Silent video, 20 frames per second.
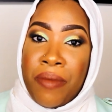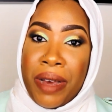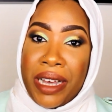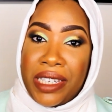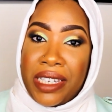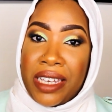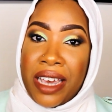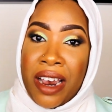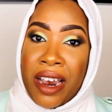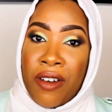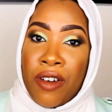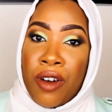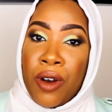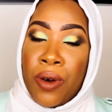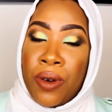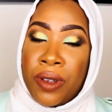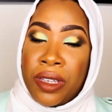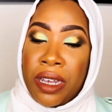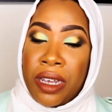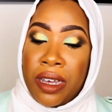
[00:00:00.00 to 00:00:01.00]
mascara
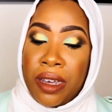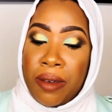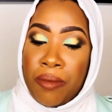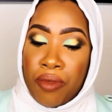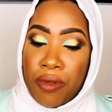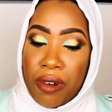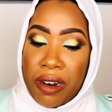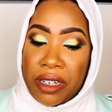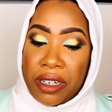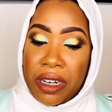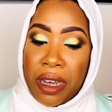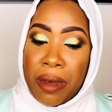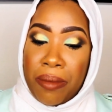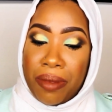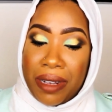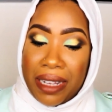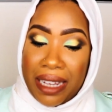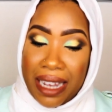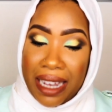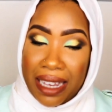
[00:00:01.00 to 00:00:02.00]
on the brush
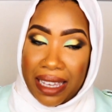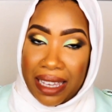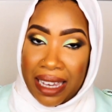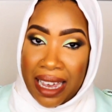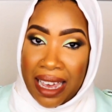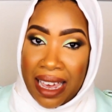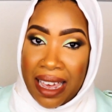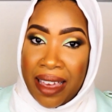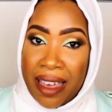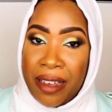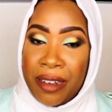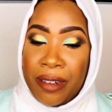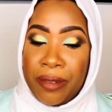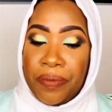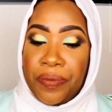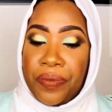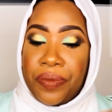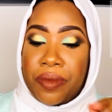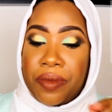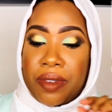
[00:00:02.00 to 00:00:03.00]
completely,
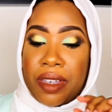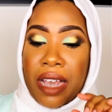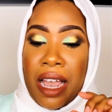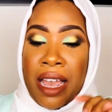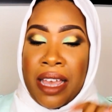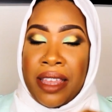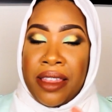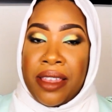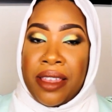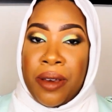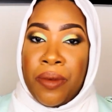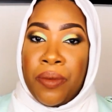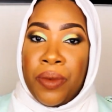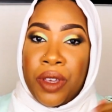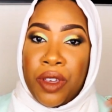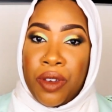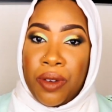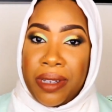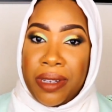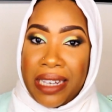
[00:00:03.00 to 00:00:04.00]
and then
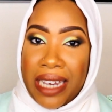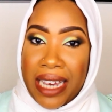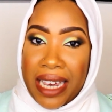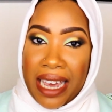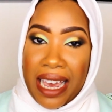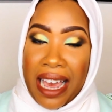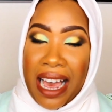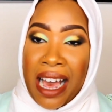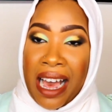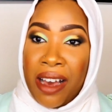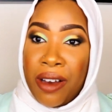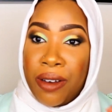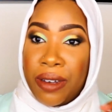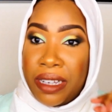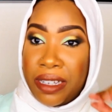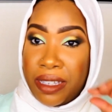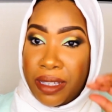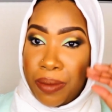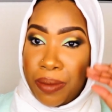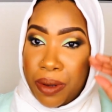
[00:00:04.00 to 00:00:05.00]
when you take it
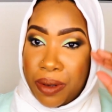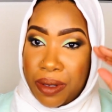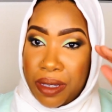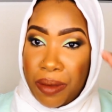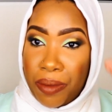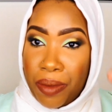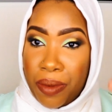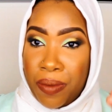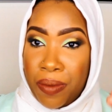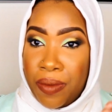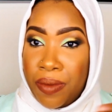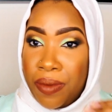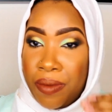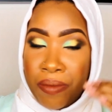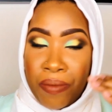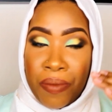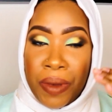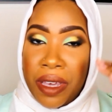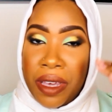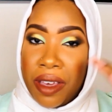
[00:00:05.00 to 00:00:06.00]
out it's supposed to
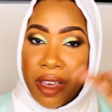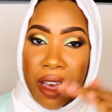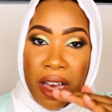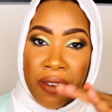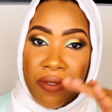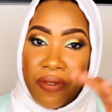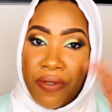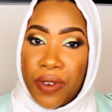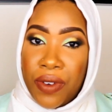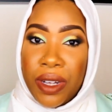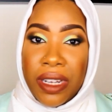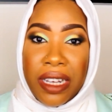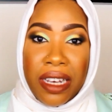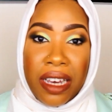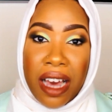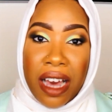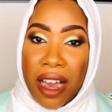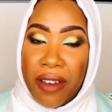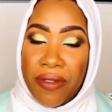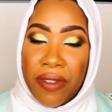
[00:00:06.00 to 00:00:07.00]
be a fully
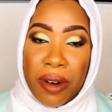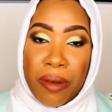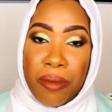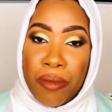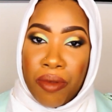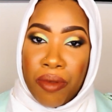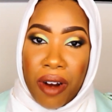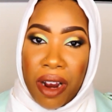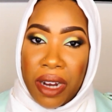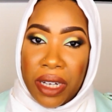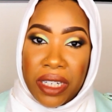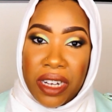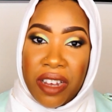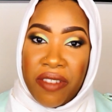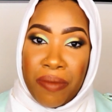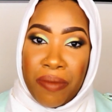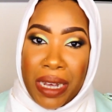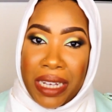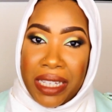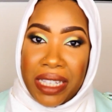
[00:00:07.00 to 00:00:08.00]
covered brush
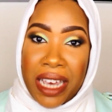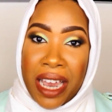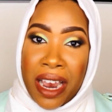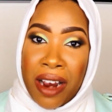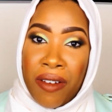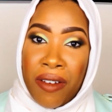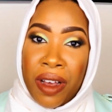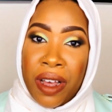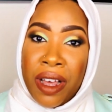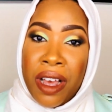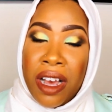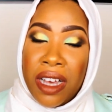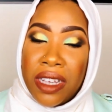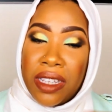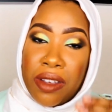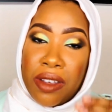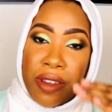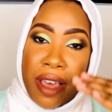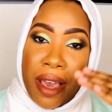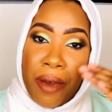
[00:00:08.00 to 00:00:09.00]
of mascara,
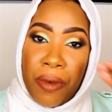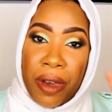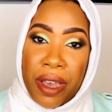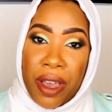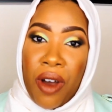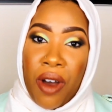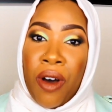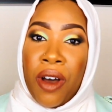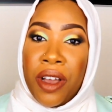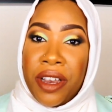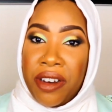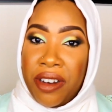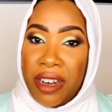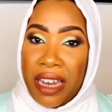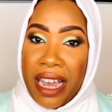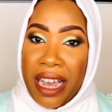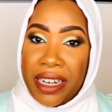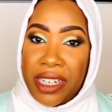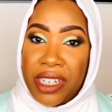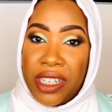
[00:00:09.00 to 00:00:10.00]
so that way all your
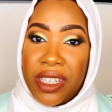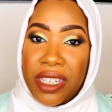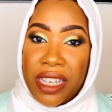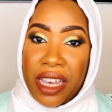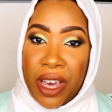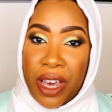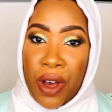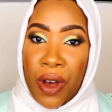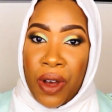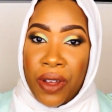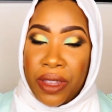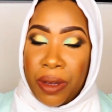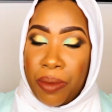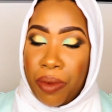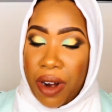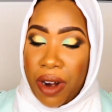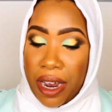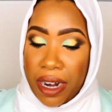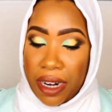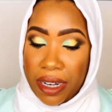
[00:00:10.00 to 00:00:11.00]
lashes get all the
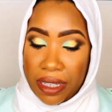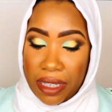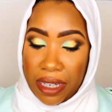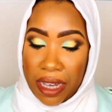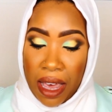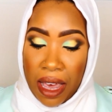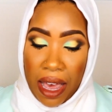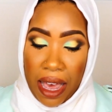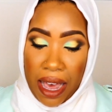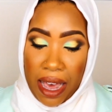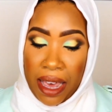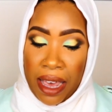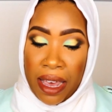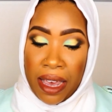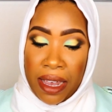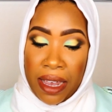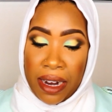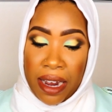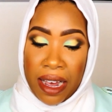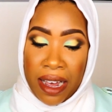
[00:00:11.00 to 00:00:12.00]
product.
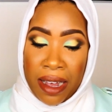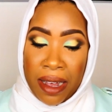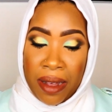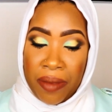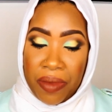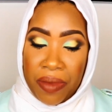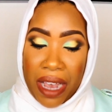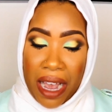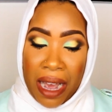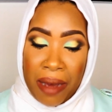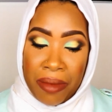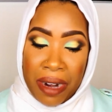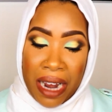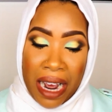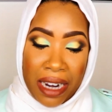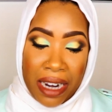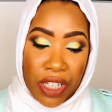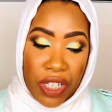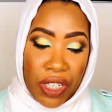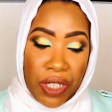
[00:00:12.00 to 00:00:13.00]
And I'm
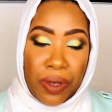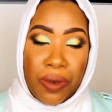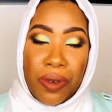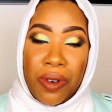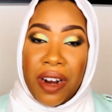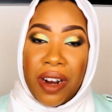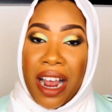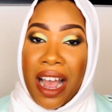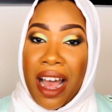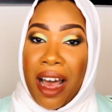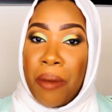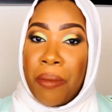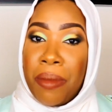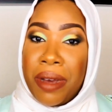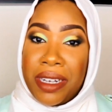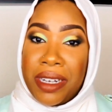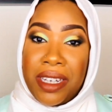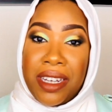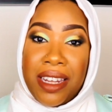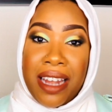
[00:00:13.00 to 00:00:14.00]
not sure how
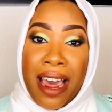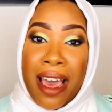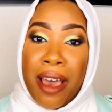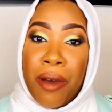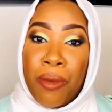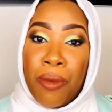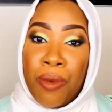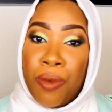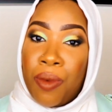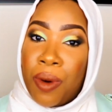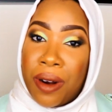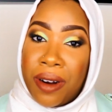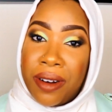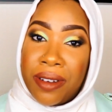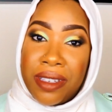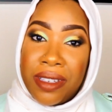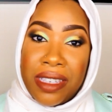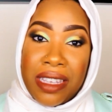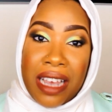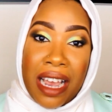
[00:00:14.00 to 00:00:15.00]
much that
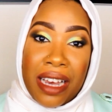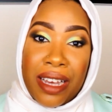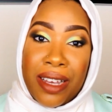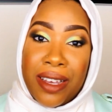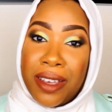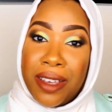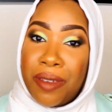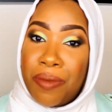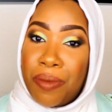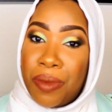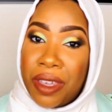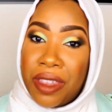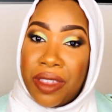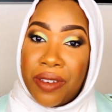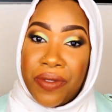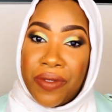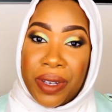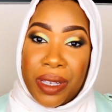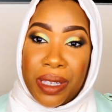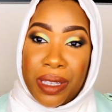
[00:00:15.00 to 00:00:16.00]
works. That could be
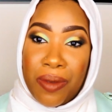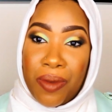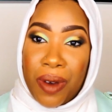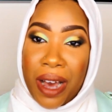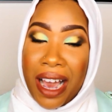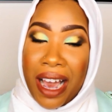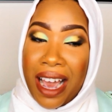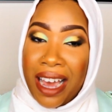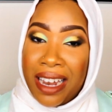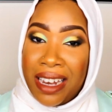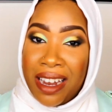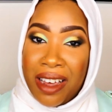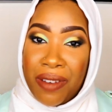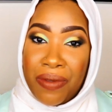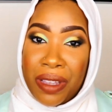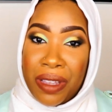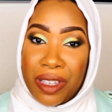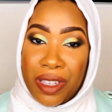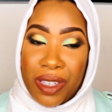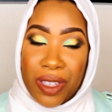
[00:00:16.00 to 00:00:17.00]
the reason why I
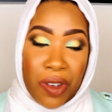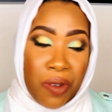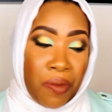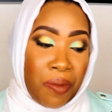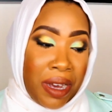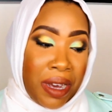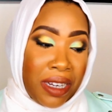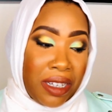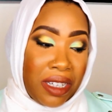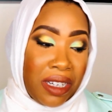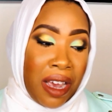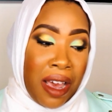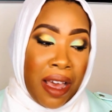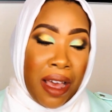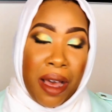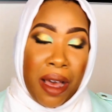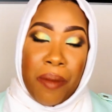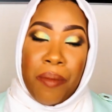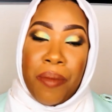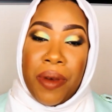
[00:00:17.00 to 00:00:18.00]
love this so much,
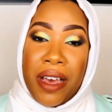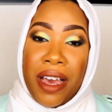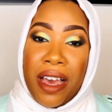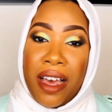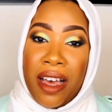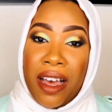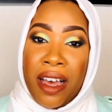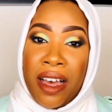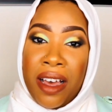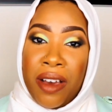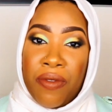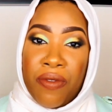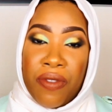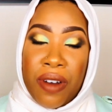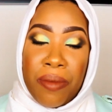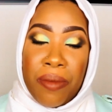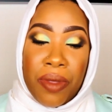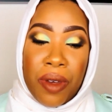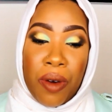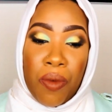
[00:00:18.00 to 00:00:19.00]
but
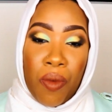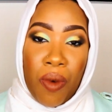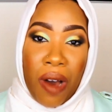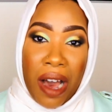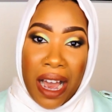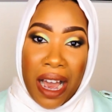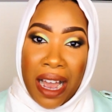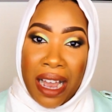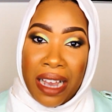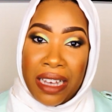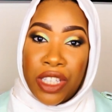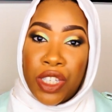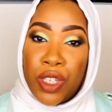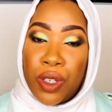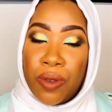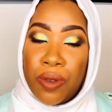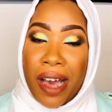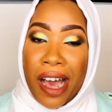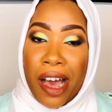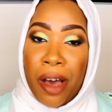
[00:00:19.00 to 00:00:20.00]
from the wand
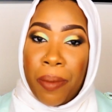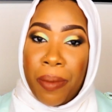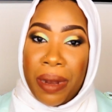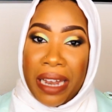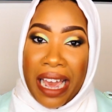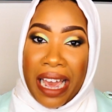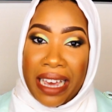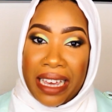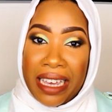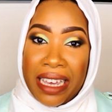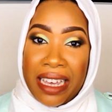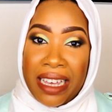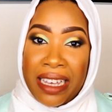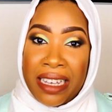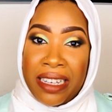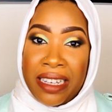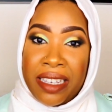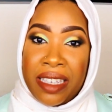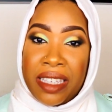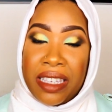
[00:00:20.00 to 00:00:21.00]
to how black it
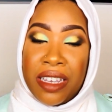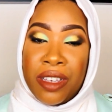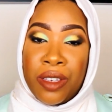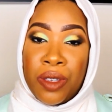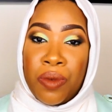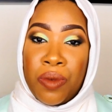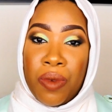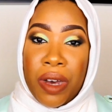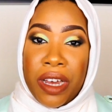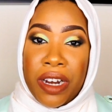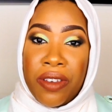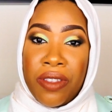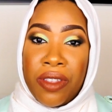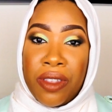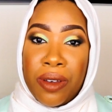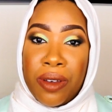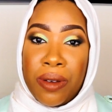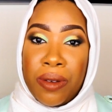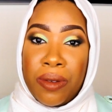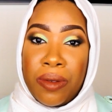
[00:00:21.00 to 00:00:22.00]
is one
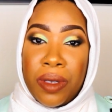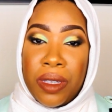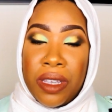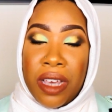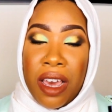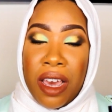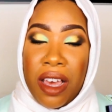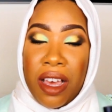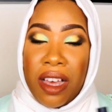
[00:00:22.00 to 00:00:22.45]
of those,